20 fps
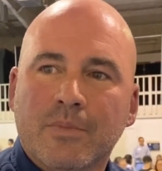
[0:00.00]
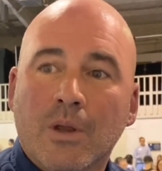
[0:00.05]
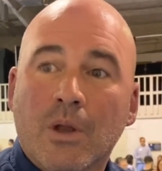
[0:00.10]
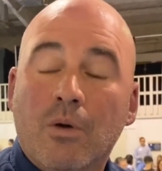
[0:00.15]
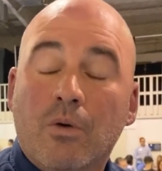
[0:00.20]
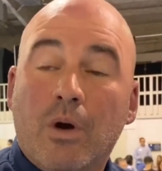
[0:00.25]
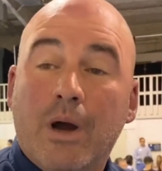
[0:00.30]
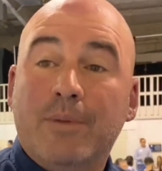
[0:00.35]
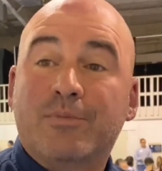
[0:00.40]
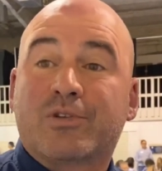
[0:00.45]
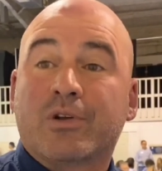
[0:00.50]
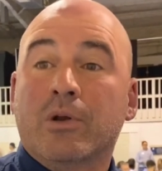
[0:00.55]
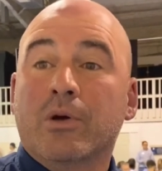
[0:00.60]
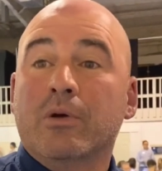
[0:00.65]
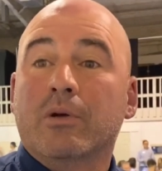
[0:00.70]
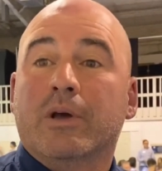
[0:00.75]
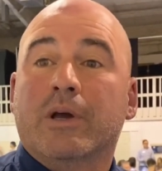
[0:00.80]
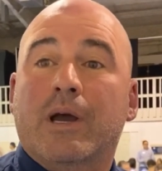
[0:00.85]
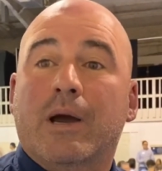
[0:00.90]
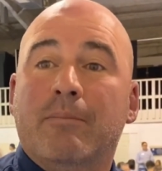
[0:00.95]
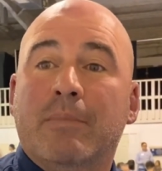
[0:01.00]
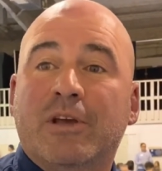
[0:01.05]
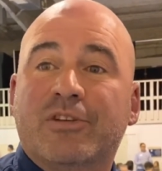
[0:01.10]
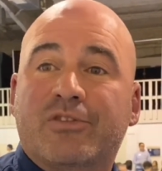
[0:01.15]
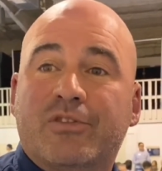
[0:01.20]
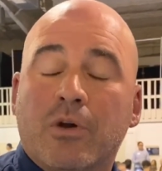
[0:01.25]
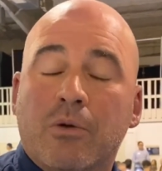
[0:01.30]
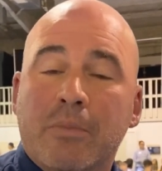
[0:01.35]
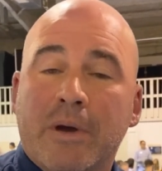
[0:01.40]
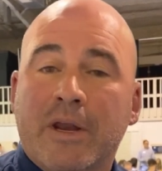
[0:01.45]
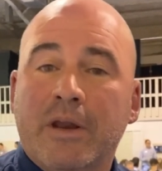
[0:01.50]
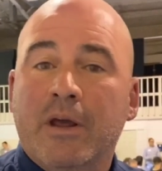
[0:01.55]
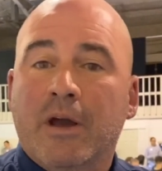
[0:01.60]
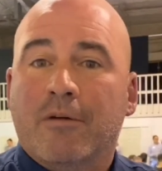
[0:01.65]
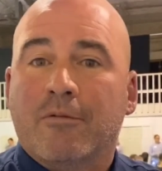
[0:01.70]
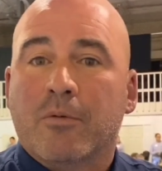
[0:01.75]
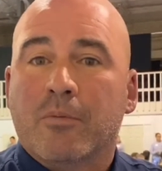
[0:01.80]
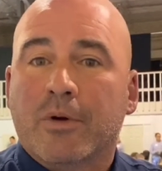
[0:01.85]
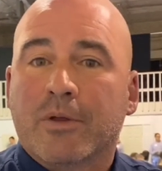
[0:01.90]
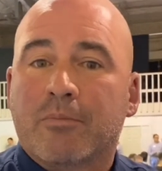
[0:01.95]
Well, absolutely. I miss so many
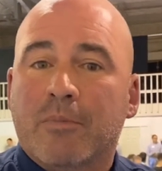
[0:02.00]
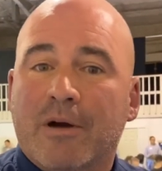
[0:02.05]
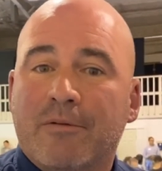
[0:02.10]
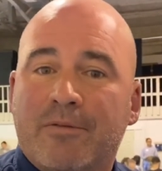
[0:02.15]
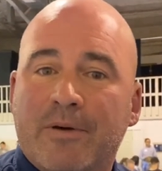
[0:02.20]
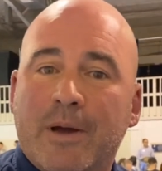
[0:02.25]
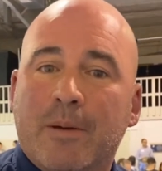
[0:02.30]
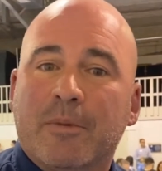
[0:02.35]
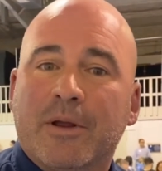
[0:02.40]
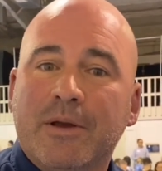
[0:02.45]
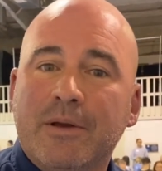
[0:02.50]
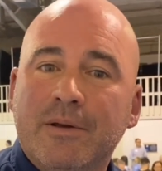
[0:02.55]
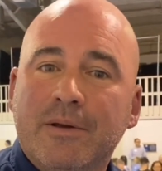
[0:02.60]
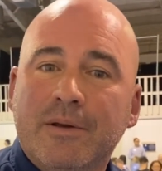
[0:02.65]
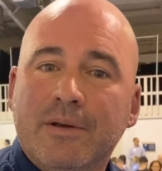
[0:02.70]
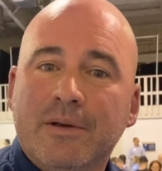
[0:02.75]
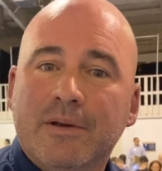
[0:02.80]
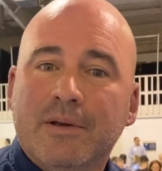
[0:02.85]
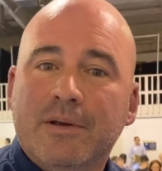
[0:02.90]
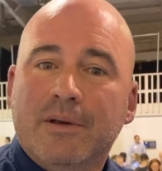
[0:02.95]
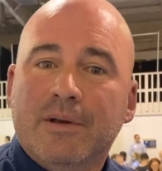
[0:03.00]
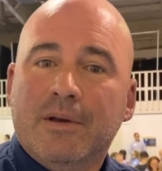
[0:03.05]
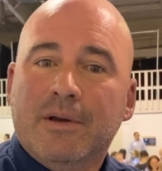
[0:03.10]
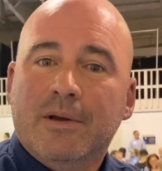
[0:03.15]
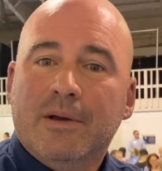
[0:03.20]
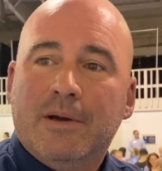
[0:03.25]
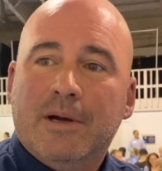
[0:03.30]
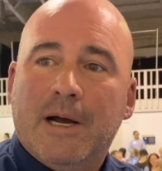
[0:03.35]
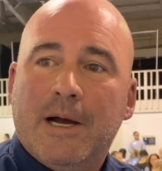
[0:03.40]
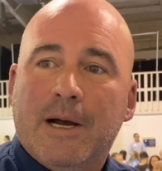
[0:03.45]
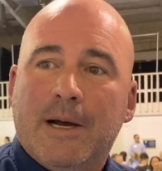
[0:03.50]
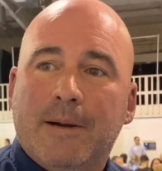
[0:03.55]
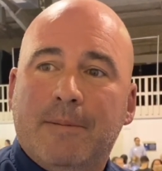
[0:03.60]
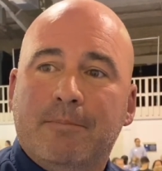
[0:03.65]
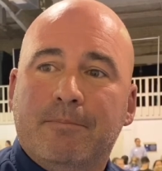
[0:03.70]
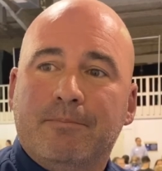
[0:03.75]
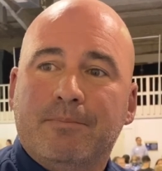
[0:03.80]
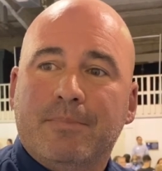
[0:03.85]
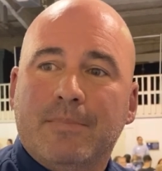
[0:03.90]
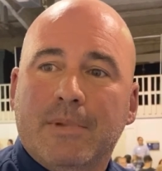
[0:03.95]
of them with my family.
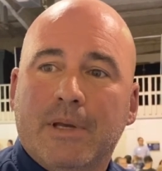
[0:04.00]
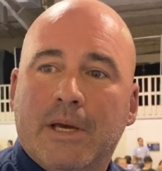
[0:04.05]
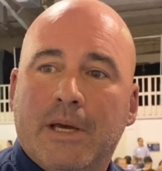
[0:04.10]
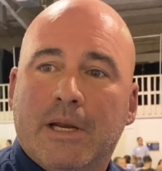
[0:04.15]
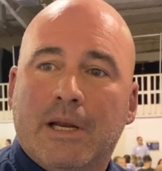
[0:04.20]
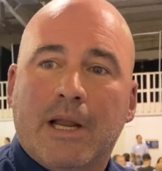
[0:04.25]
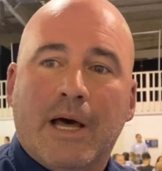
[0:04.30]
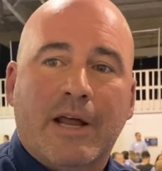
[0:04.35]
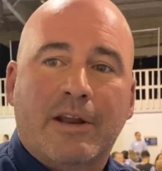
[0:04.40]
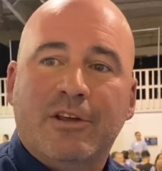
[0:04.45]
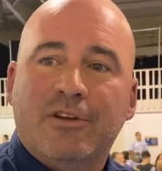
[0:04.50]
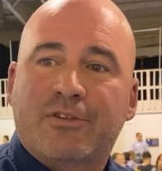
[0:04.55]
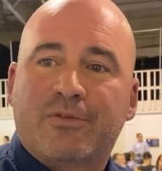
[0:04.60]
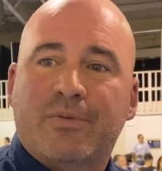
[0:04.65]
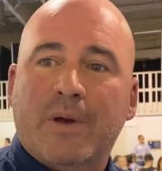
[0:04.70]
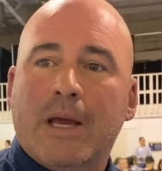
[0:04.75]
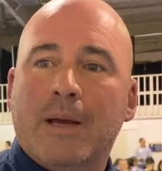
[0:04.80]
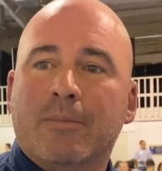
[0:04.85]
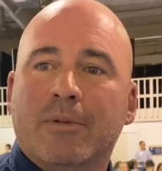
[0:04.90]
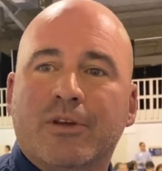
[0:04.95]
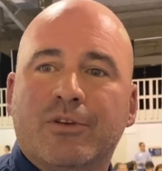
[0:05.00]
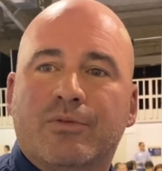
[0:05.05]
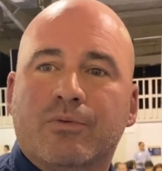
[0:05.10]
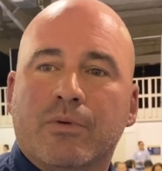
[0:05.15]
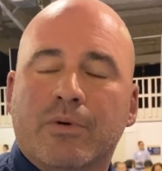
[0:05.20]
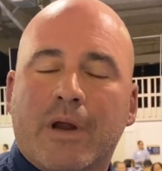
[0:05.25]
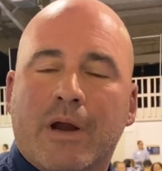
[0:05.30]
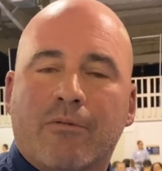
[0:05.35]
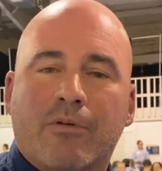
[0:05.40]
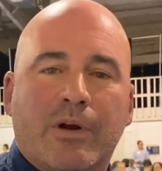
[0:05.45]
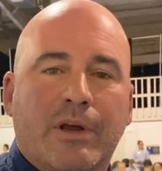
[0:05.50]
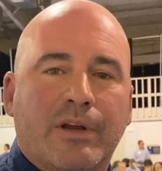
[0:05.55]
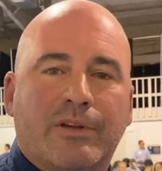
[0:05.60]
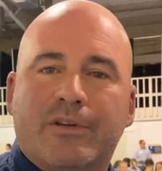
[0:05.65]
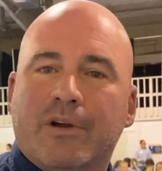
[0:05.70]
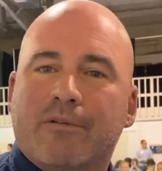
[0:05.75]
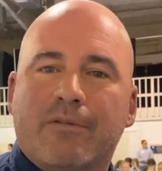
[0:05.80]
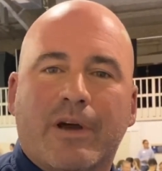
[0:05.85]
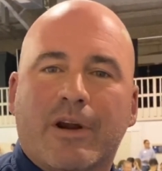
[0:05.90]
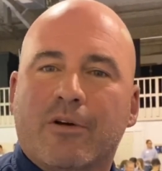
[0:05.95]
And a lot of these families will never
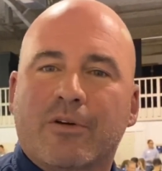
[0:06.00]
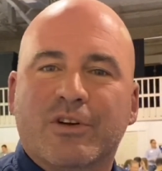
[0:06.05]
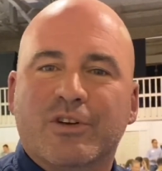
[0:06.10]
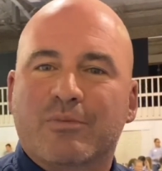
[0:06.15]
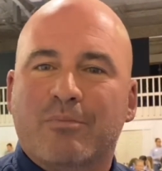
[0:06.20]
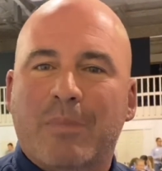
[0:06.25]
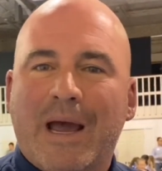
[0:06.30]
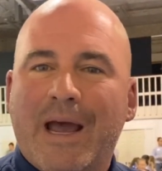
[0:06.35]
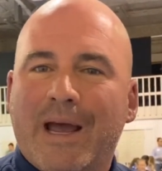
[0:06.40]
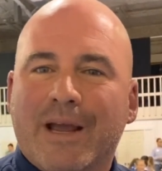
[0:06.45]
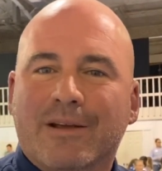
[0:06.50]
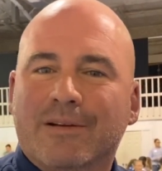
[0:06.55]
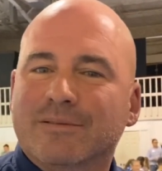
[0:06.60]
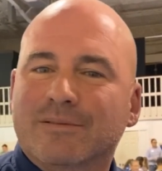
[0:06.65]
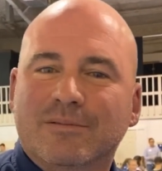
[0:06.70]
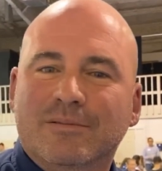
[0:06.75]
get their veterans back.